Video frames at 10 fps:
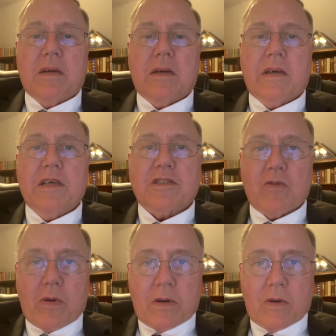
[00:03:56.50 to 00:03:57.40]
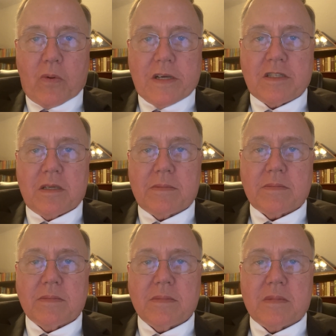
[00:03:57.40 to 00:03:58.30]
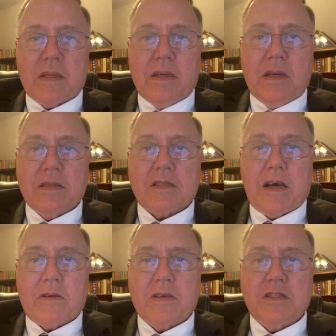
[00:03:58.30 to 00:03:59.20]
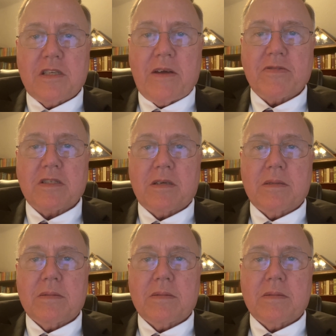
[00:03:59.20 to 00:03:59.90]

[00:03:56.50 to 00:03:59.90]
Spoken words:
A historical question is, how could Jefferson,